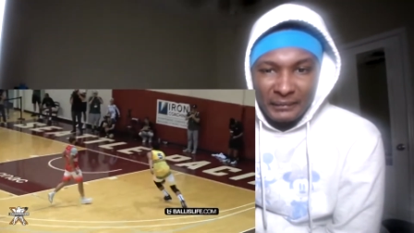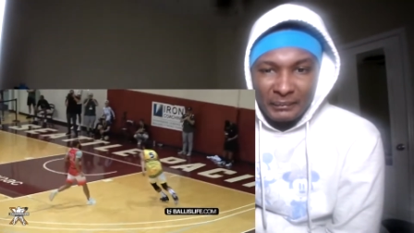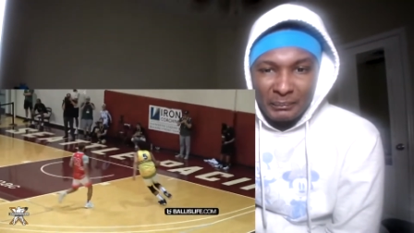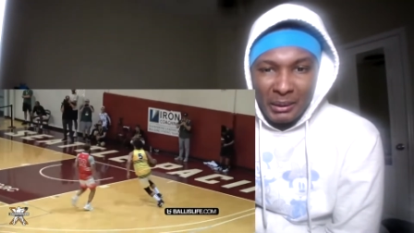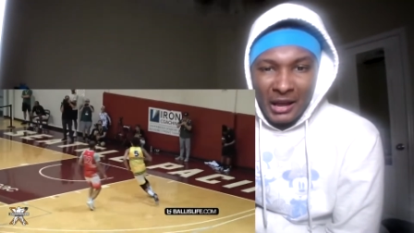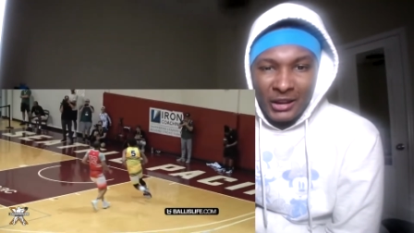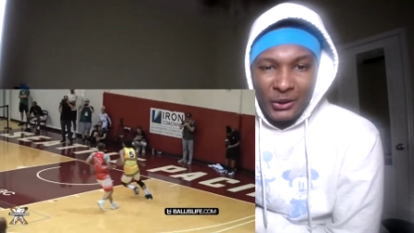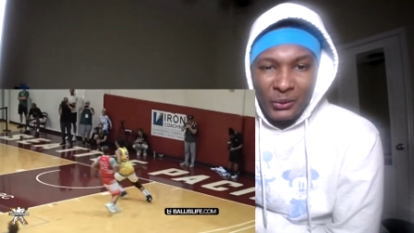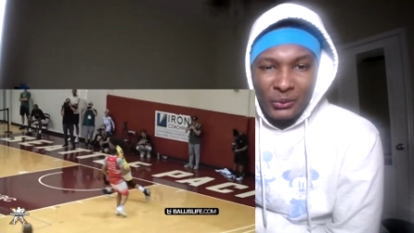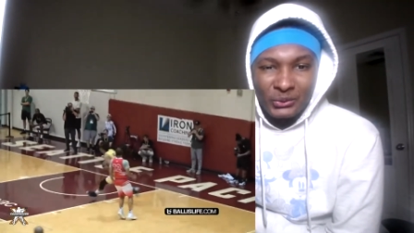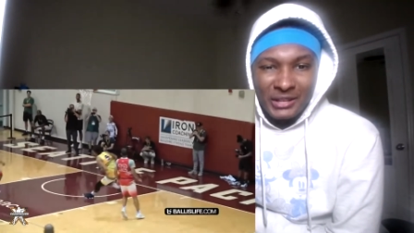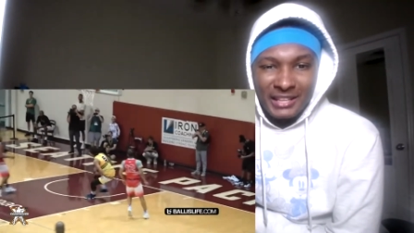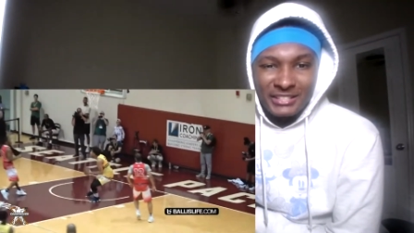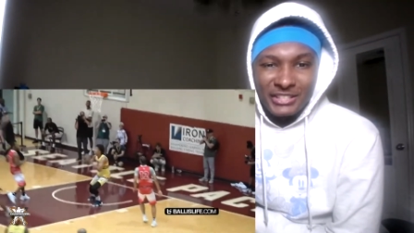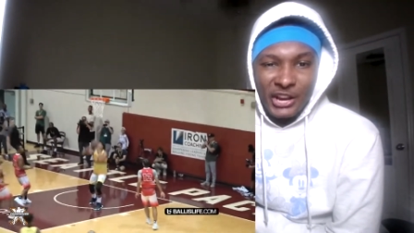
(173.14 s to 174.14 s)
Paolo.
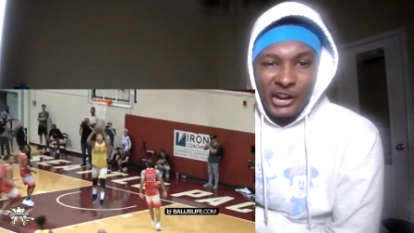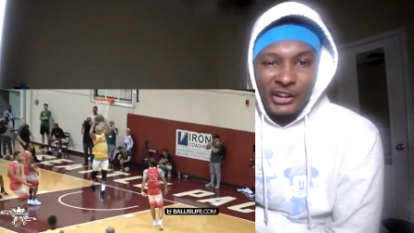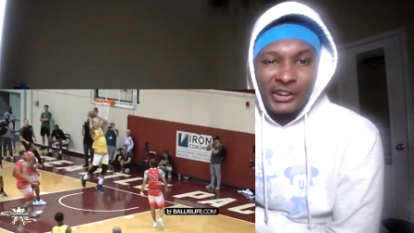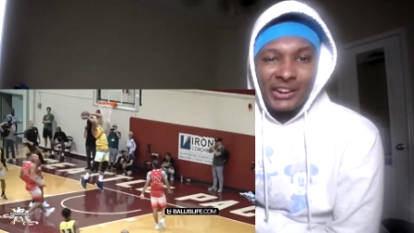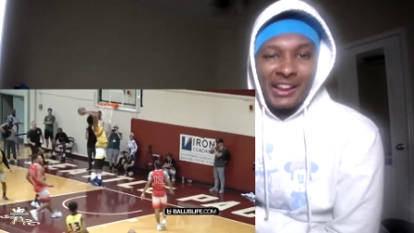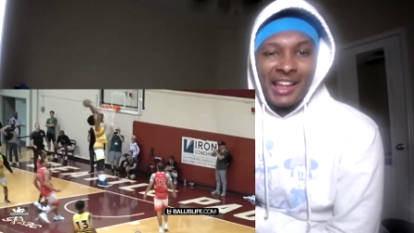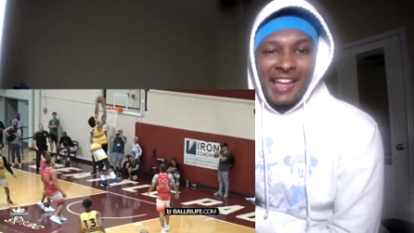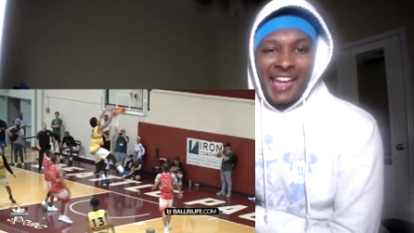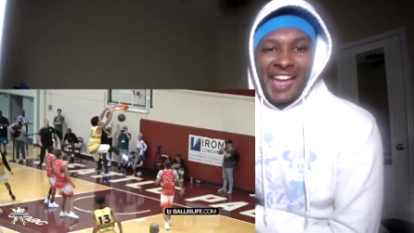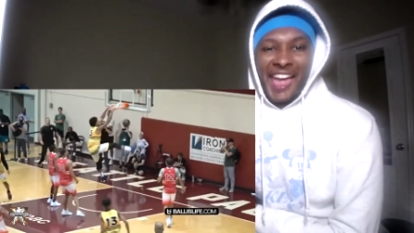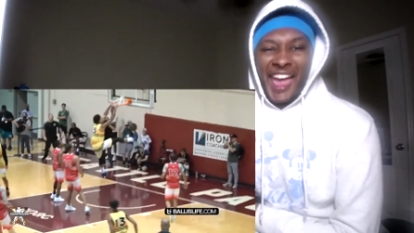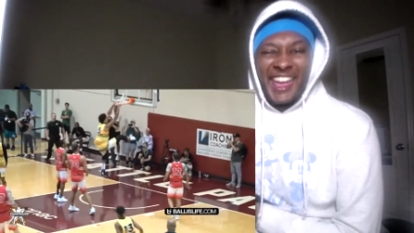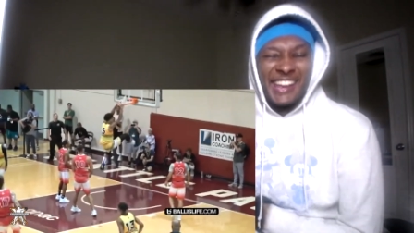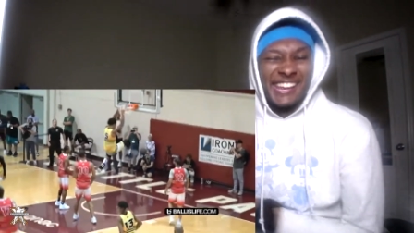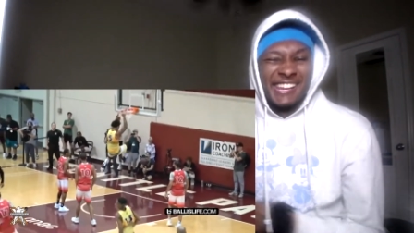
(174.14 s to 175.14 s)
Yes, sir.
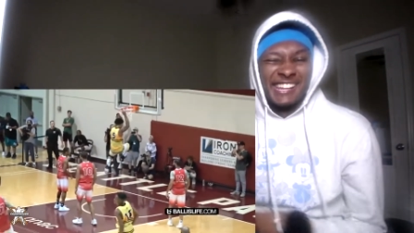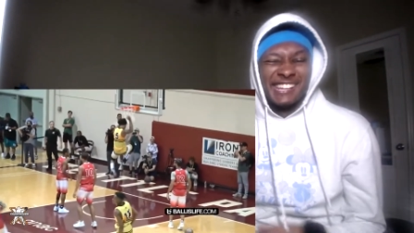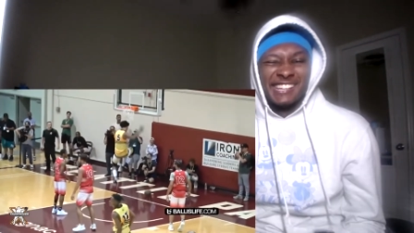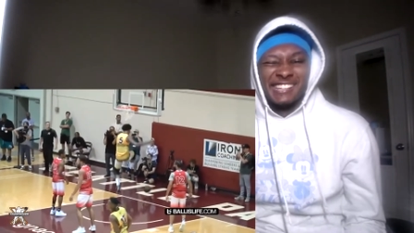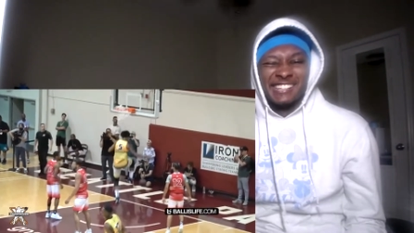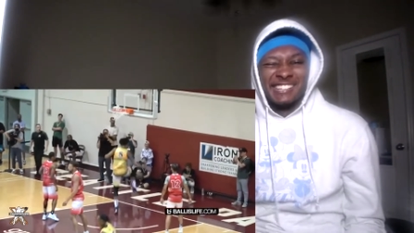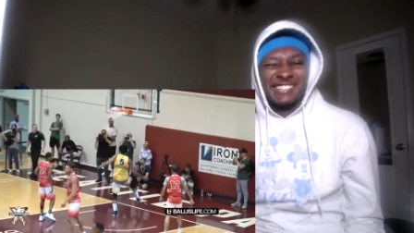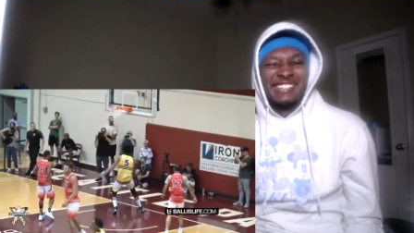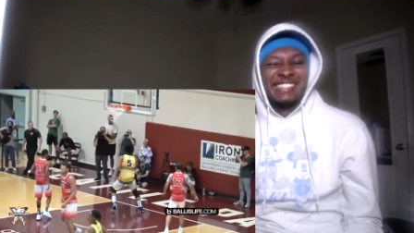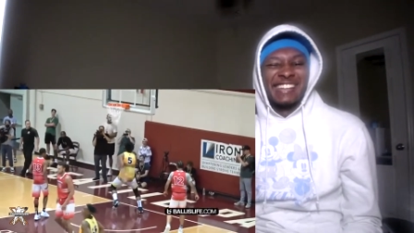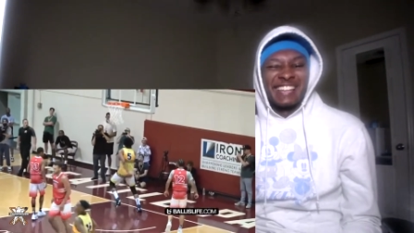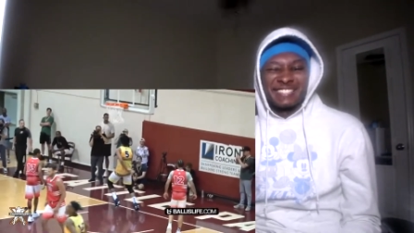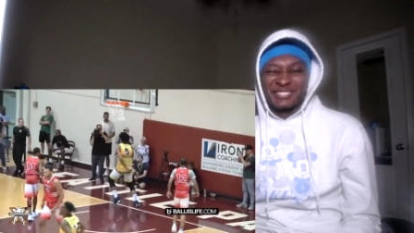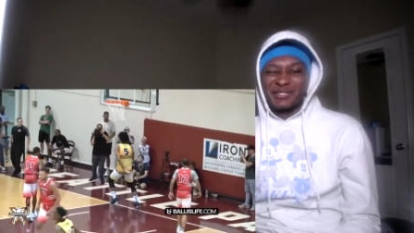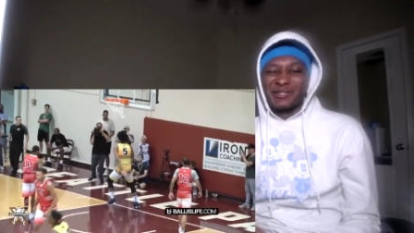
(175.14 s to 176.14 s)
Hey!
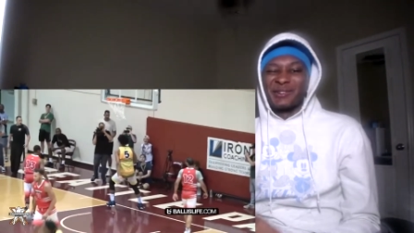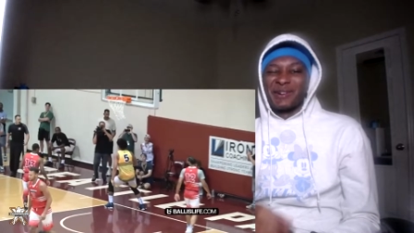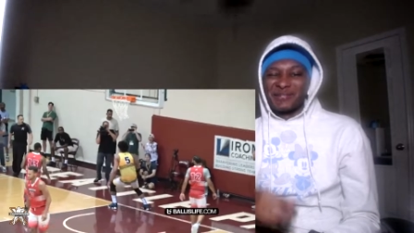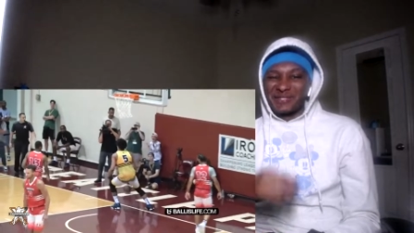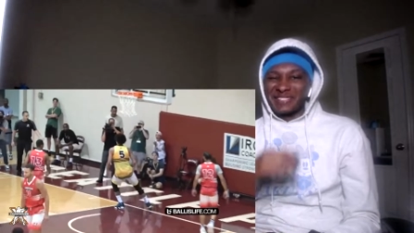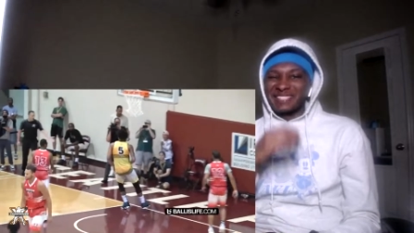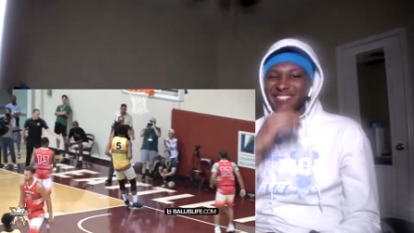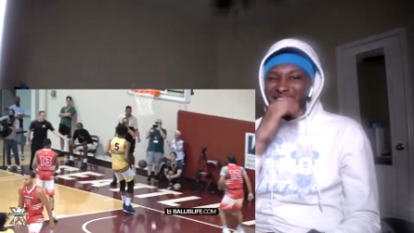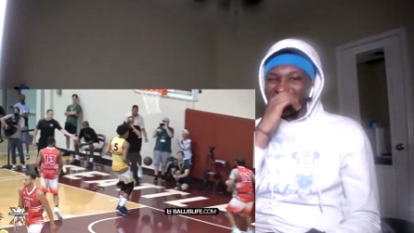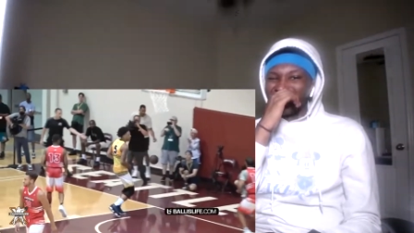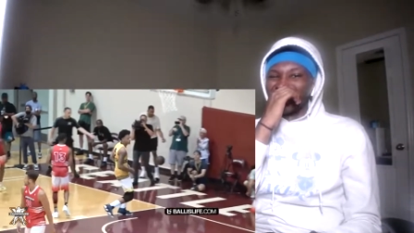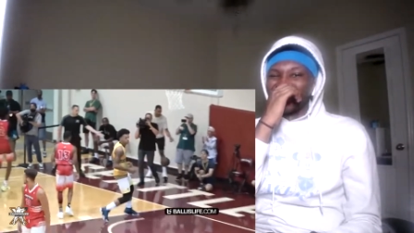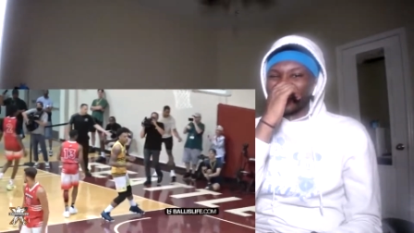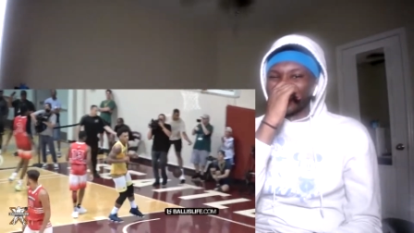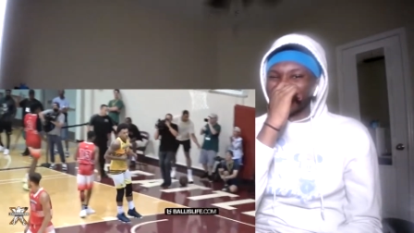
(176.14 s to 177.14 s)
That's the one we
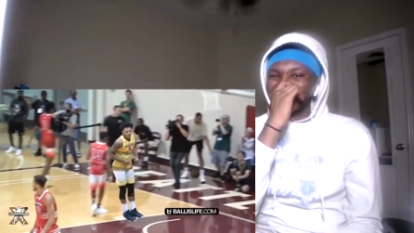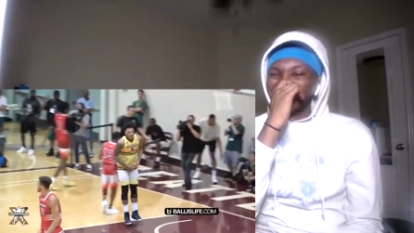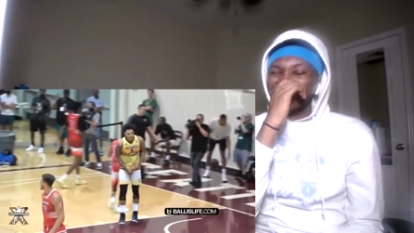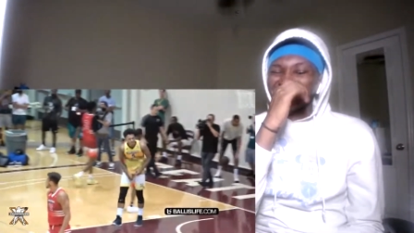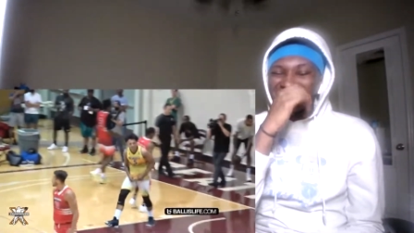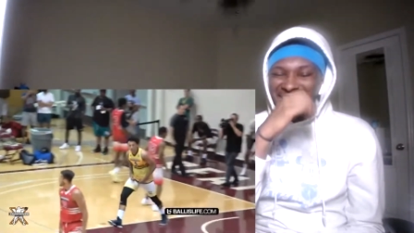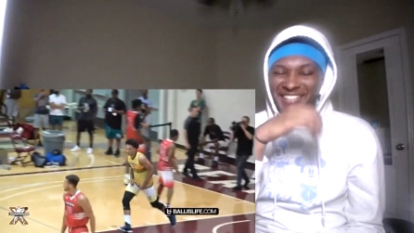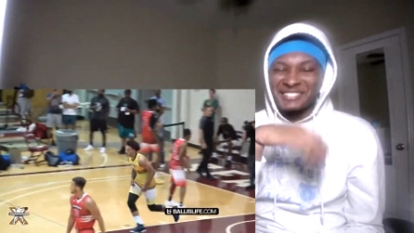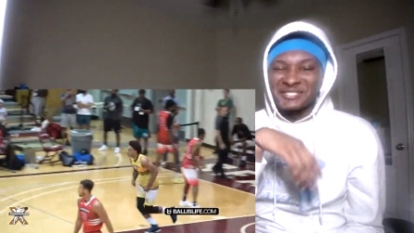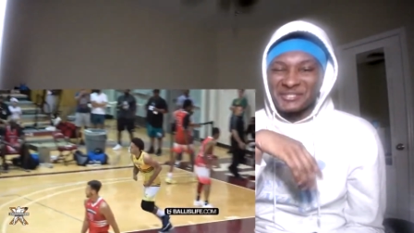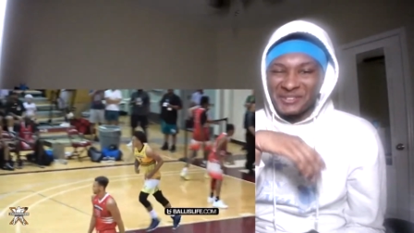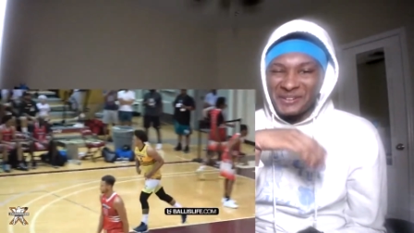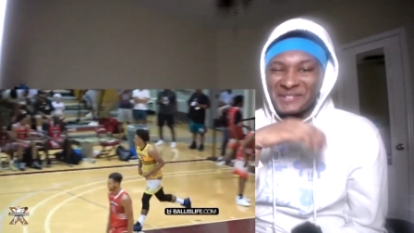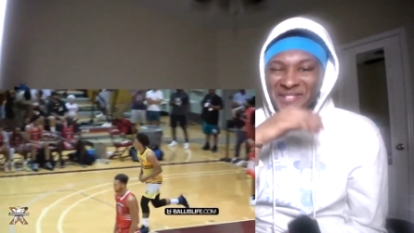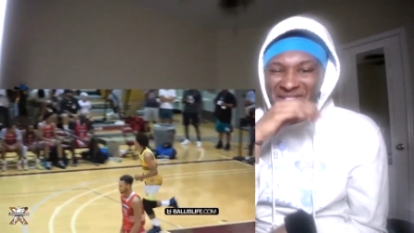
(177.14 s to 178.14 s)
saw. That's the
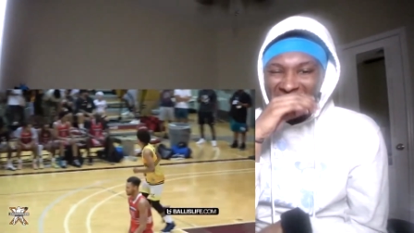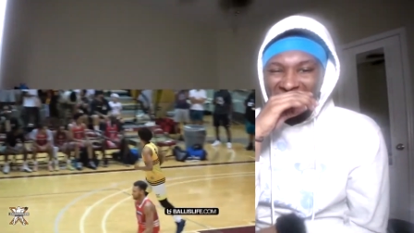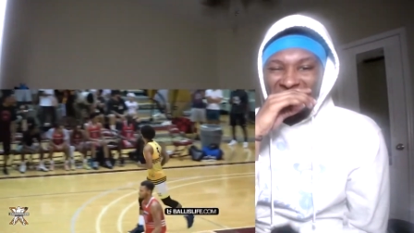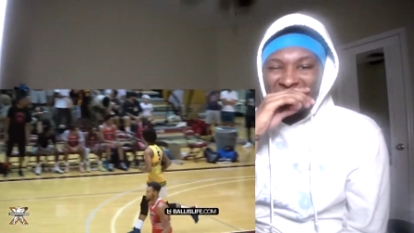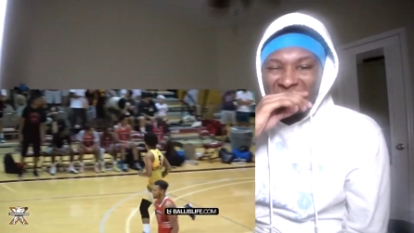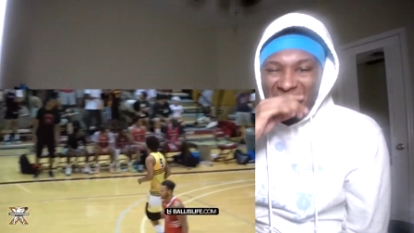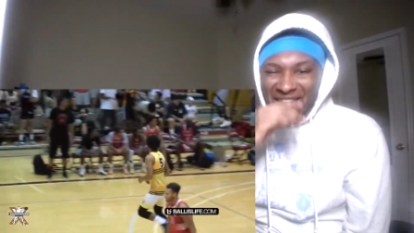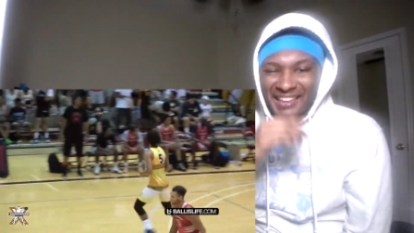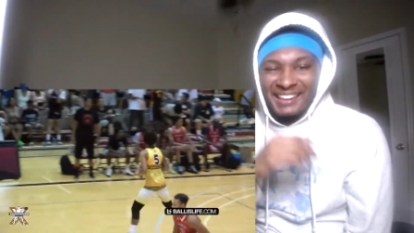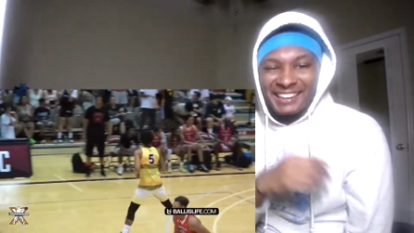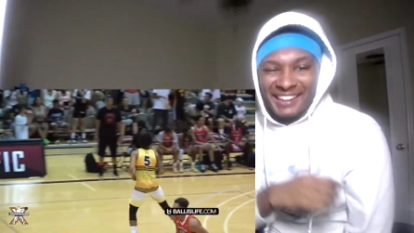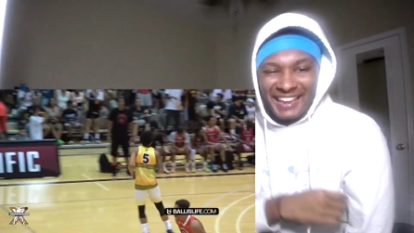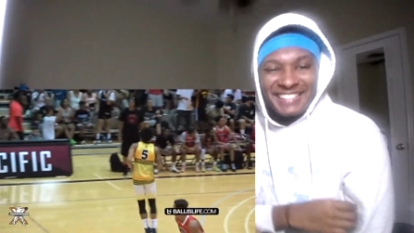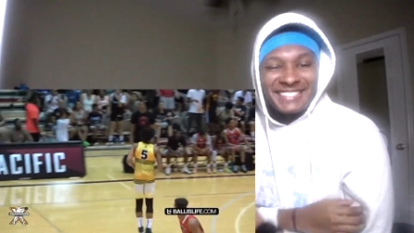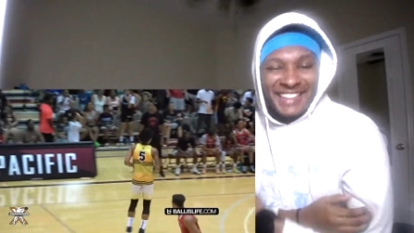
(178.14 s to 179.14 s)
one we saw at the beginning.
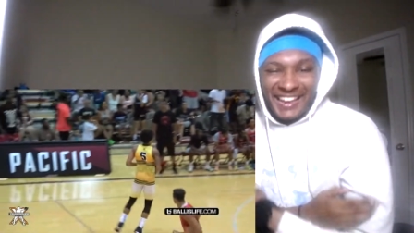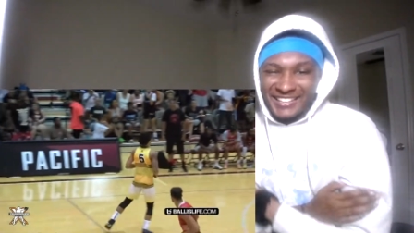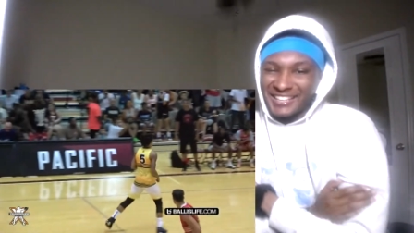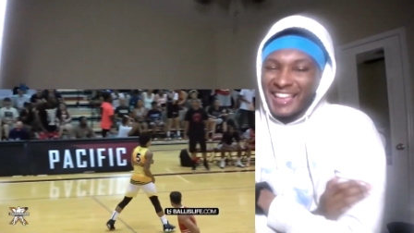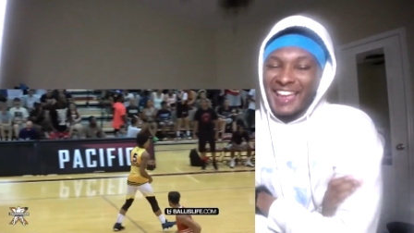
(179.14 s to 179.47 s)
That's nice.